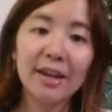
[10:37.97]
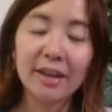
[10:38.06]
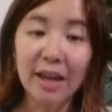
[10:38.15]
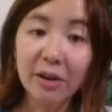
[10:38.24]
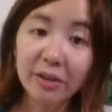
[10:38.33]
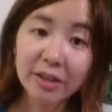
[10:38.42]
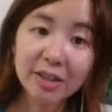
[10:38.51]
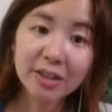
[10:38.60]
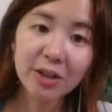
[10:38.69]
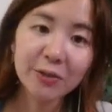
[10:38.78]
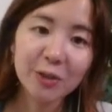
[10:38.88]
Now, this
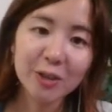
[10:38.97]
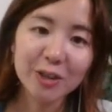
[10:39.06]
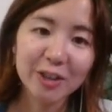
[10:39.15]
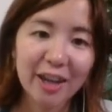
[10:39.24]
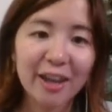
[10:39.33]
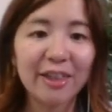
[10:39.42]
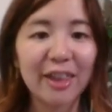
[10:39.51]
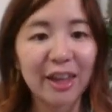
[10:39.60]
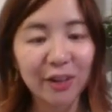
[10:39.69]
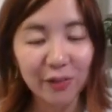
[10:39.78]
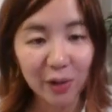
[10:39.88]
is all for today.
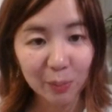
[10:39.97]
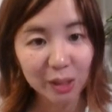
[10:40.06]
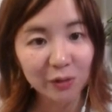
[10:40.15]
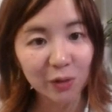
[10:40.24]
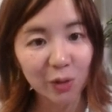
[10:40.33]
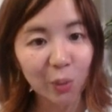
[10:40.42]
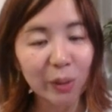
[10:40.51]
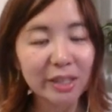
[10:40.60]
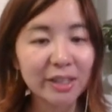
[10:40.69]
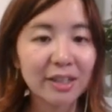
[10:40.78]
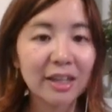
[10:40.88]
Thank you very much for
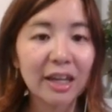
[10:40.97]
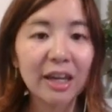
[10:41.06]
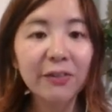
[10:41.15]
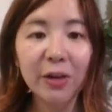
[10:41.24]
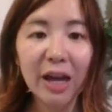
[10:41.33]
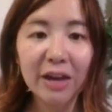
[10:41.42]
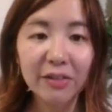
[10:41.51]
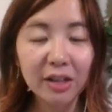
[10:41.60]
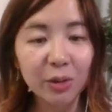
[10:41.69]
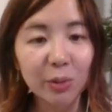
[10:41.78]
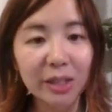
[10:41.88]
watching. If you have
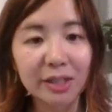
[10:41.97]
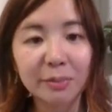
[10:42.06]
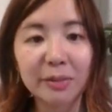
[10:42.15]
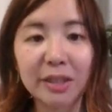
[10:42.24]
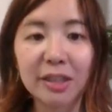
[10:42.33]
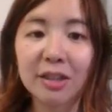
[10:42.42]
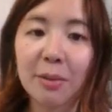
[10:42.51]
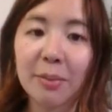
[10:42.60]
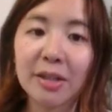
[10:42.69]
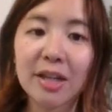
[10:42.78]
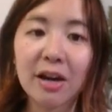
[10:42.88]
any question, please
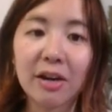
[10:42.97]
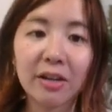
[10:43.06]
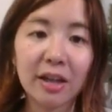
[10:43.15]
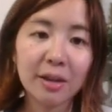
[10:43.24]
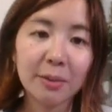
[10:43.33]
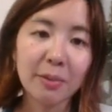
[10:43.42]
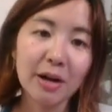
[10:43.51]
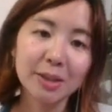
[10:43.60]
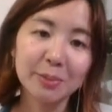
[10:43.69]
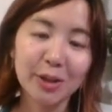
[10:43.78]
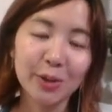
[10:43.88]
comment down in the
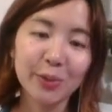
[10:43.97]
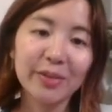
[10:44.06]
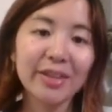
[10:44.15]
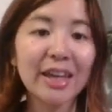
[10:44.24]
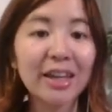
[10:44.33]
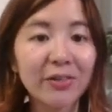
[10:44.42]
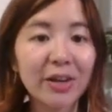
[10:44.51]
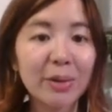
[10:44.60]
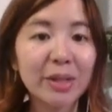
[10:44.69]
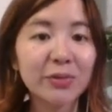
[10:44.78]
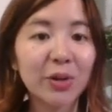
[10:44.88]
box below. Thank you very
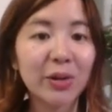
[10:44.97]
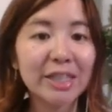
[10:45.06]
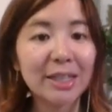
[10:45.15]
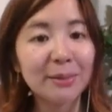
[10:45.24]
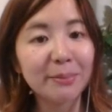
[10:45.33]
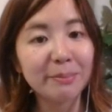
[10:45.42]
much for watching.